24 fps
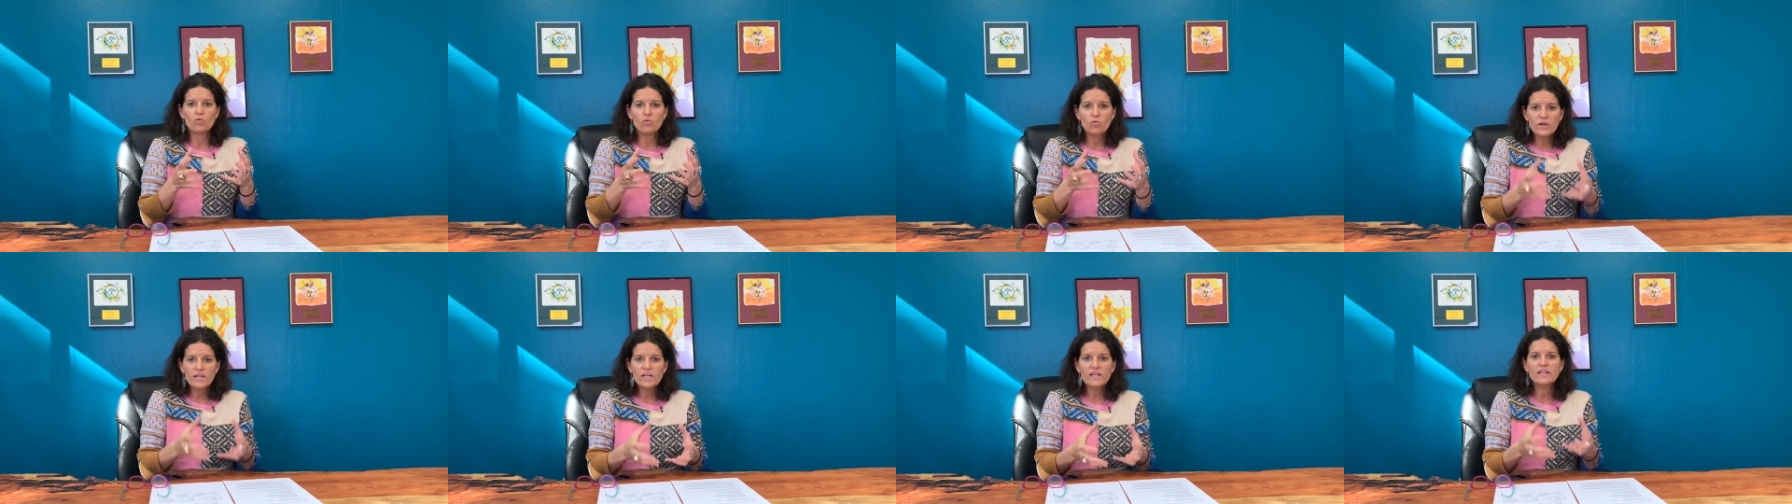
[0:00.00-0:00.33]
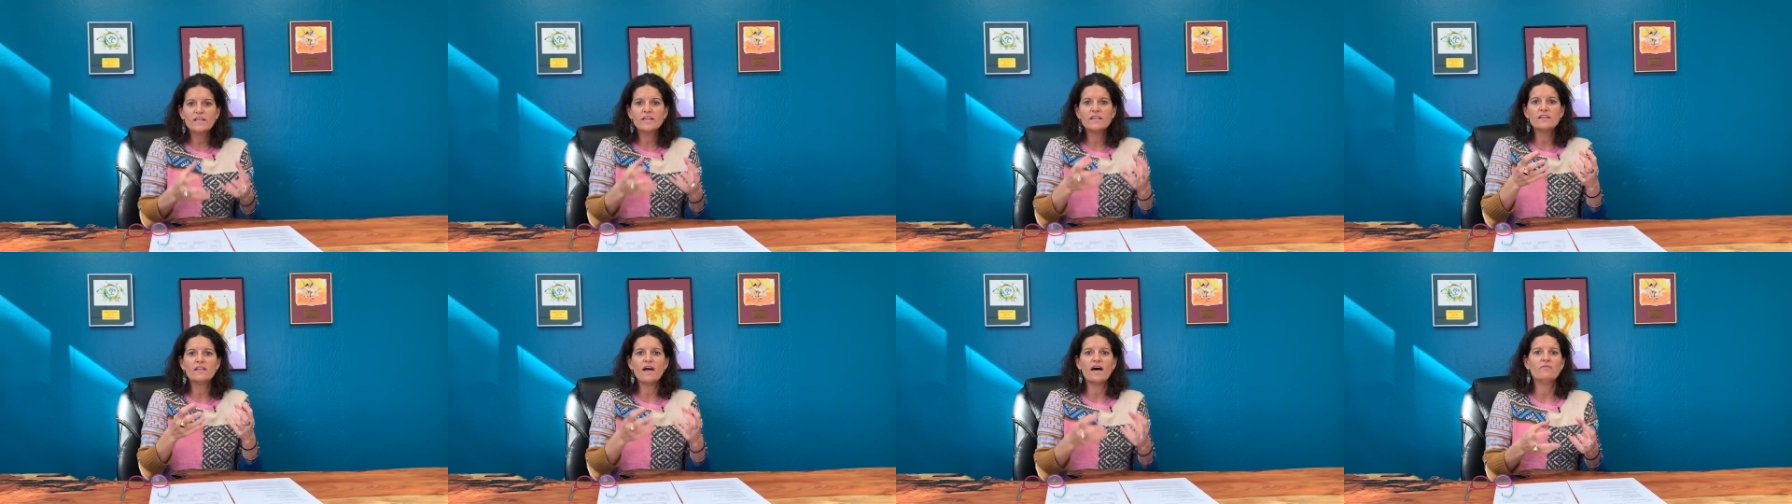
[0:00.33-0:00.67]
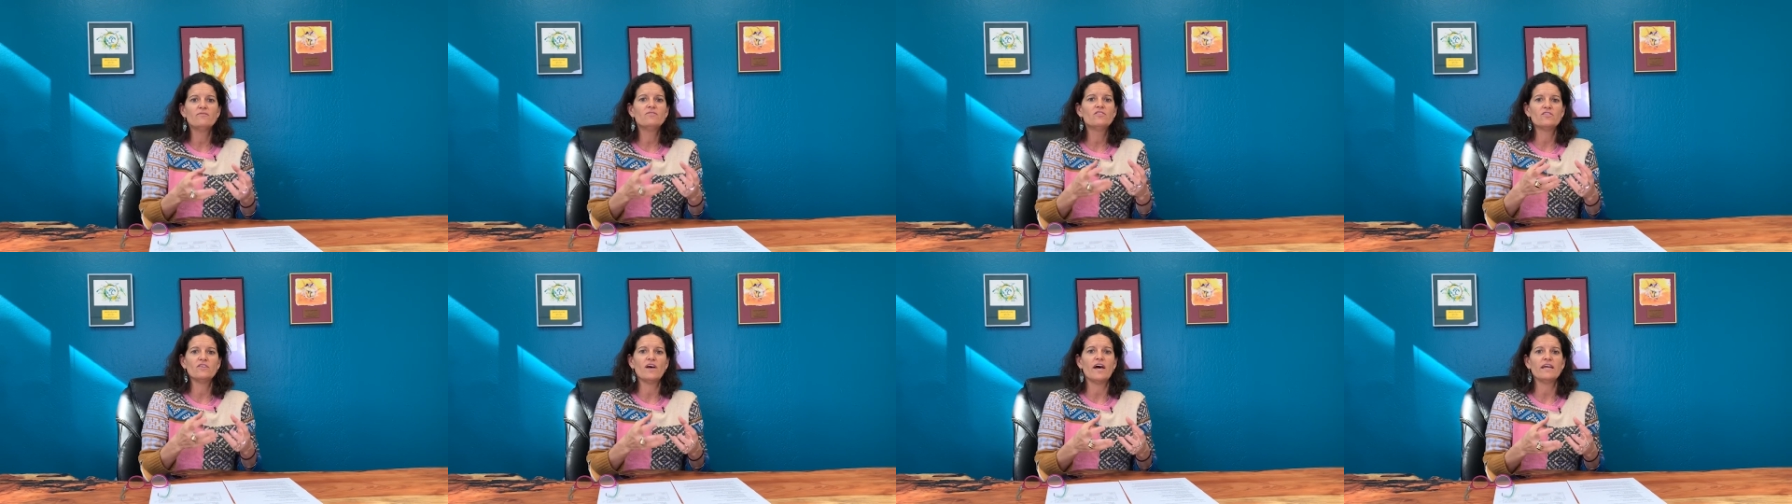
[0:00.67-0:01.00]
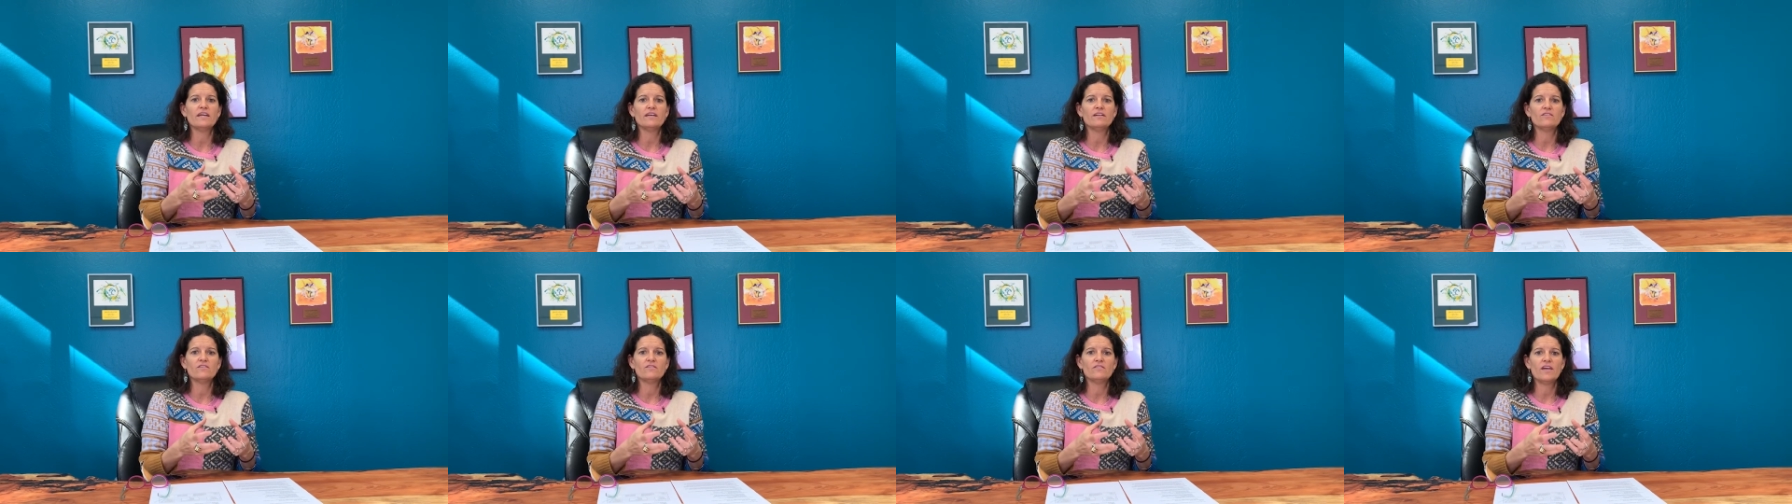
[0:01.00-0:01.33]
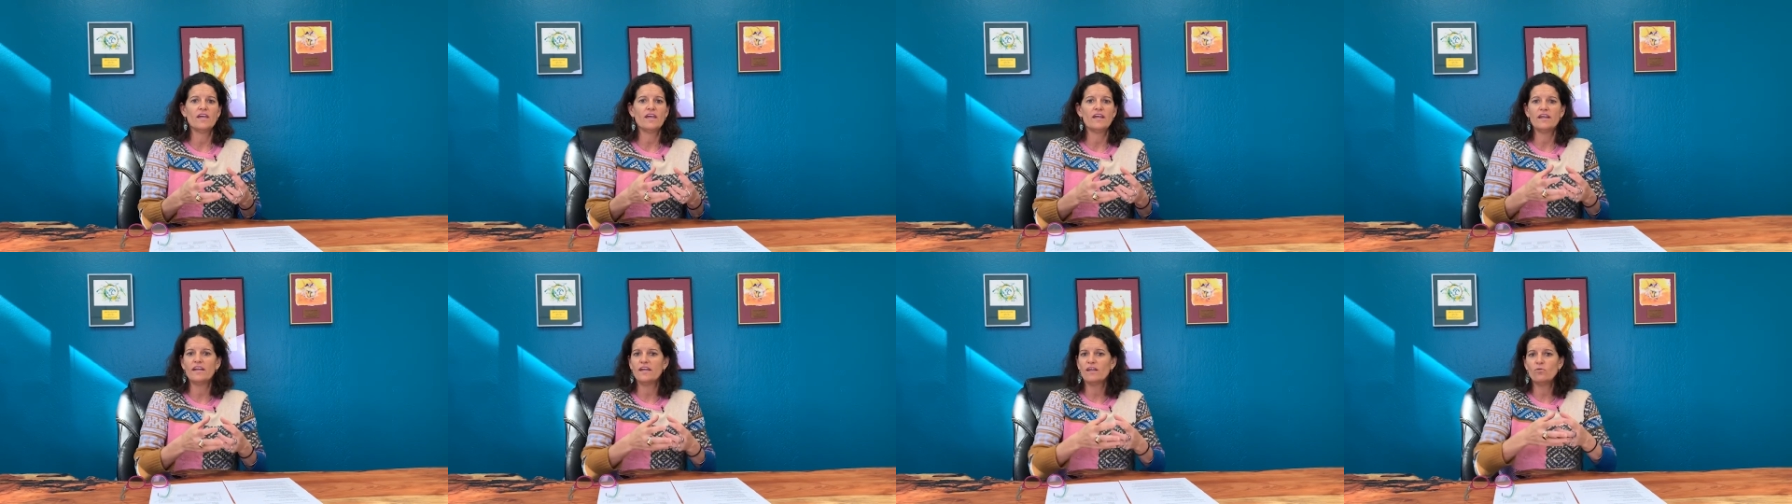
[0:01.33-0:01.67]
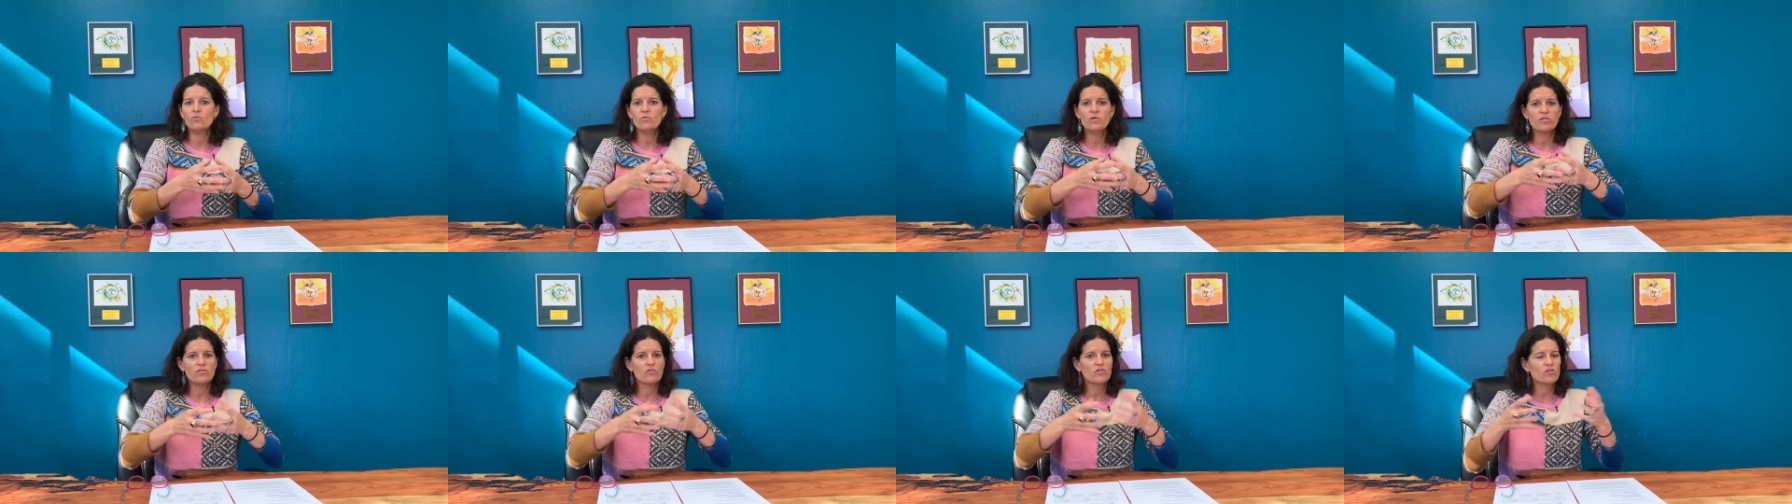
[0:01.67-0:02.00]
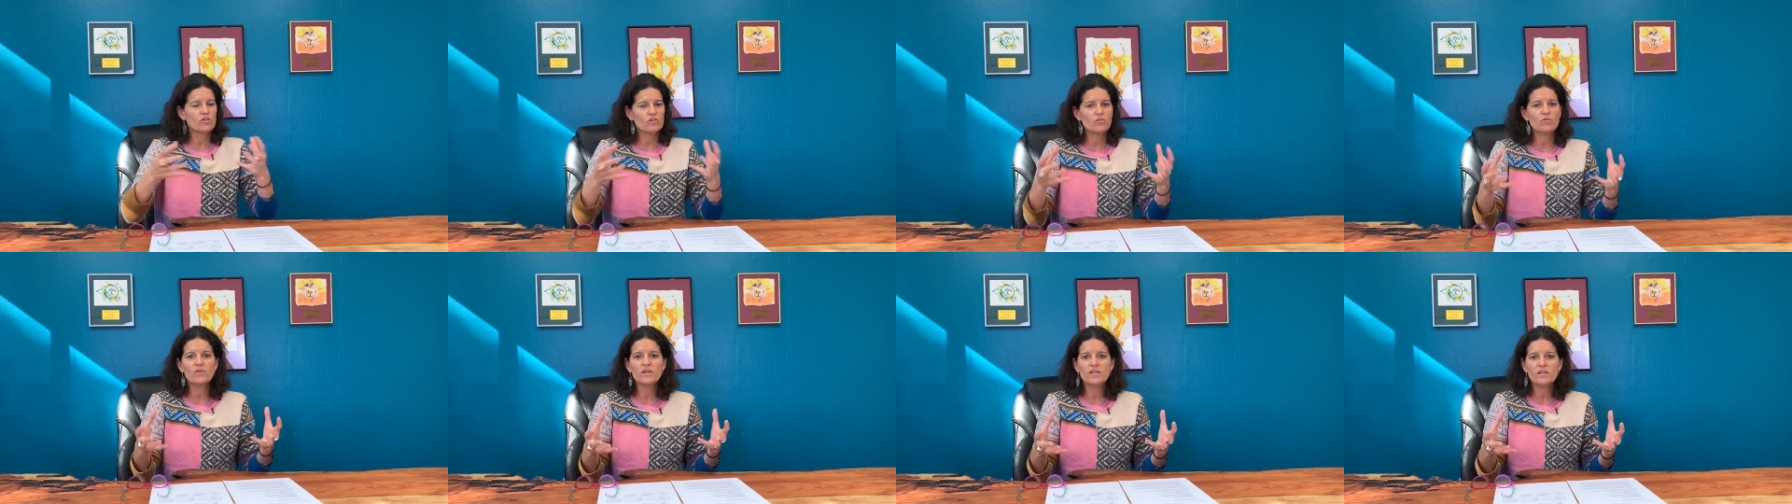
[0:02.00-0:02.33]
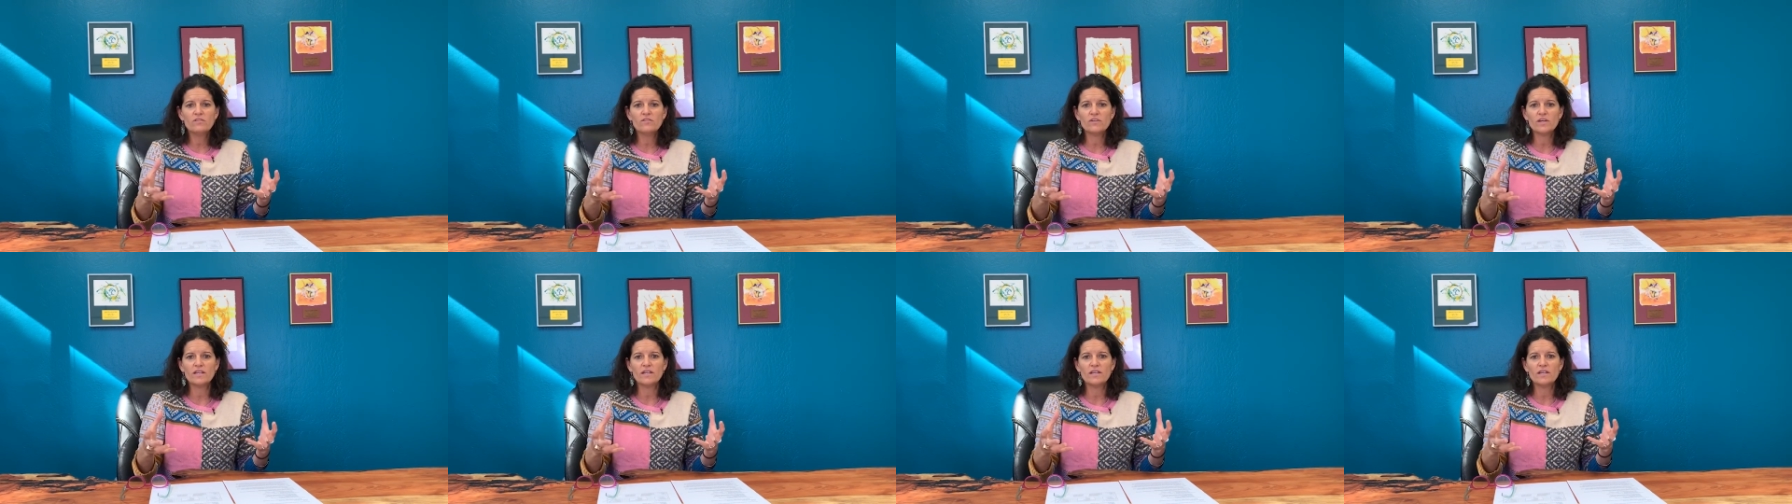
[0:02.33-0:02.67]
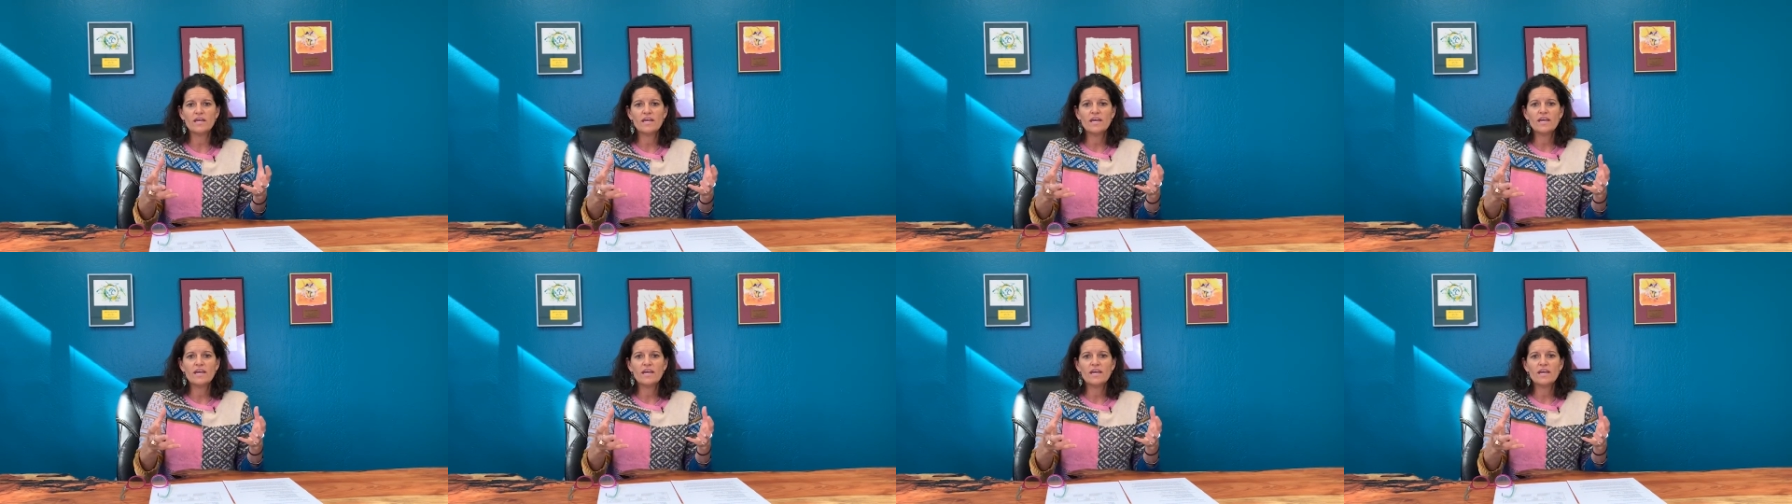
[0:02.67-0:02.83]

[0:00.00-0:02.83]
really loves science and with good reason.